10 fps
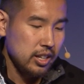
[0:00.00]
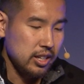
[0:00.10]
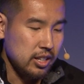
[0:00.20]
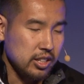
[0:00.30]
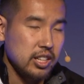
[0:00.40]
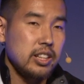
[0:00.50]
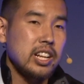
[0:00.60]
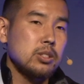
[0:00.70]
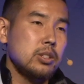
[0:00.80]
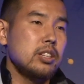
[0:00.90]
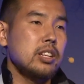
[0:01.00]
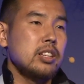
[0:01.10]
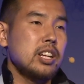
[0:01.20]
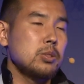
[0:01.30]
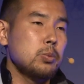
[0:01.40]
And again, that's
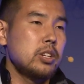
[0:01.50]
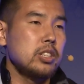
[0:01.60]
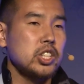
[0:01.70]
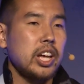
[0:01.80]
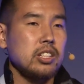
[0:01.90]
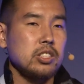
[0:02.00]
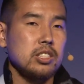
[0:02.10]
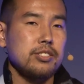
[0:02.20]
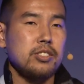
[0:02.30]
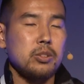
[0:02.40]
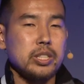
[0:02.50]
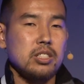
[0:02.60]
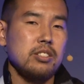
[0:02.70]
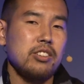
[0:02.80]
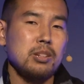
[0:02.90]
one of the challenges for a
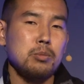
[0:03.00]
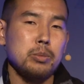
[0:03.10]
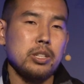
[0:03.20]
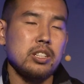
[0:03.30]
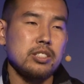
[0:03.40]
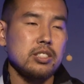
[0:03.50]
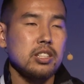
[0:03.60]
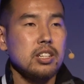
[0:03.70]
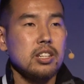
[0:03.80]
Western developer, because